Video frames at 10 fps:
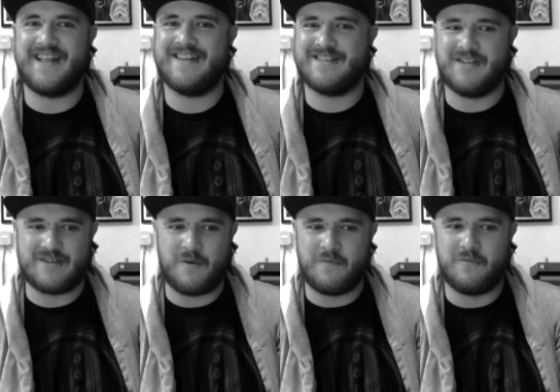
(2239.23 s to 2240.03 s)
that's the
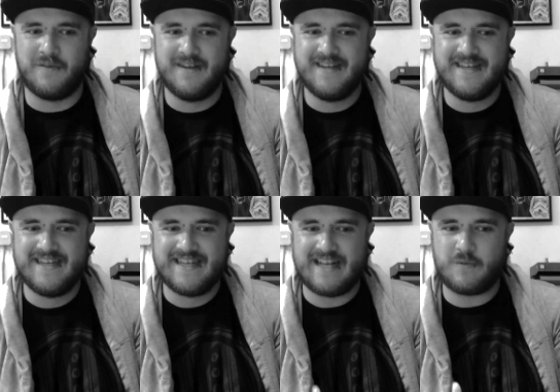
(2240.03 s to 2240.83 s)
sort of,
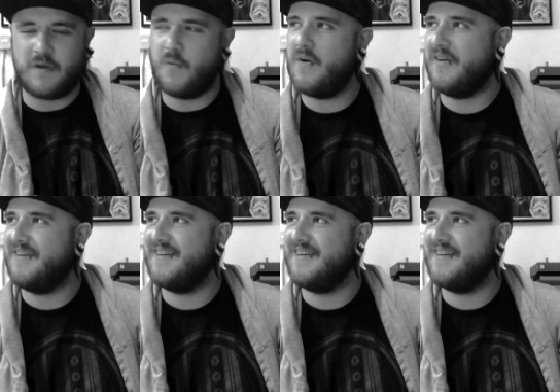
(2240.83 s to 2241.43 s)
that's what you want.